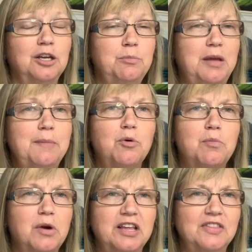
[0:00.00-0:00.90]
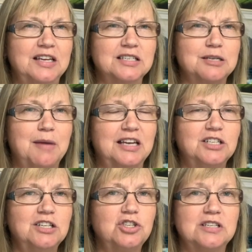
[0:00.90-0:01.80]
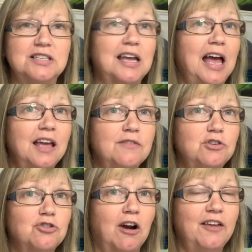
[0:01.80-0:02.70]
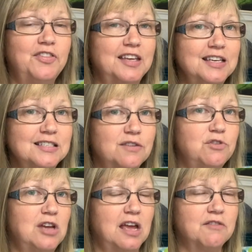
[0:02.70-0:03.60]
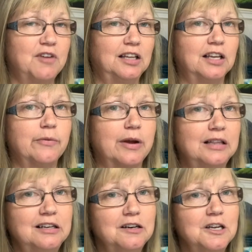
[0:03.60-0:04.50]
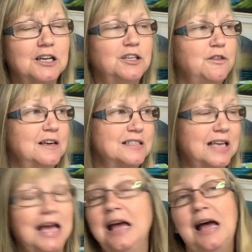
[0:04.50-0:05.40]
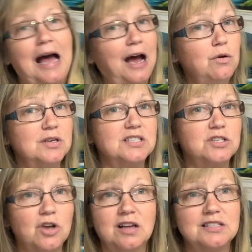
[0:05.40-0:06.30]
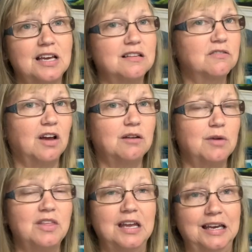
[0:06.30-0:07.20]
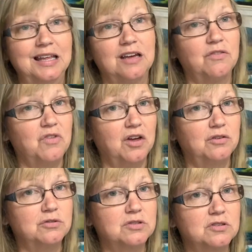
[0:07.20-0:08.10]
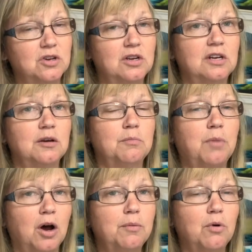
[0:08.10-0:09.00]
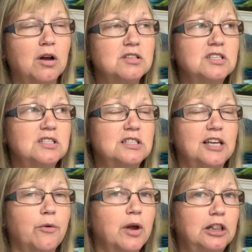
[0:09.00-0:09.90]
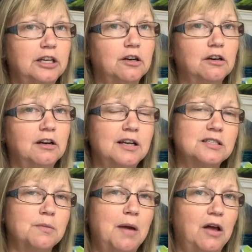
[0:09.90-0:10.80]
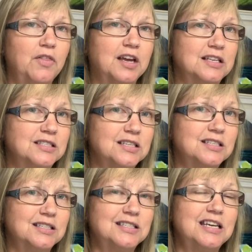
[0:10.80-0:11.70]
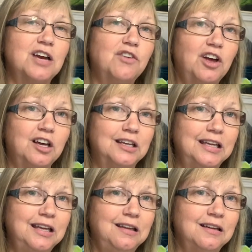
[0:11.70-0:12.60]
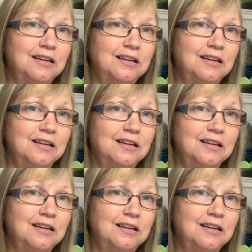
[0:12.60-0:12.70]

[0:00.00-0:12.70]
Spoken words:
people bring things to my attention and say, hey, if you tried this, if you can't find liquid clear, you can do this. I was not satisfied with any of those. Bob Ross's liquid clear is about the consistency of honey,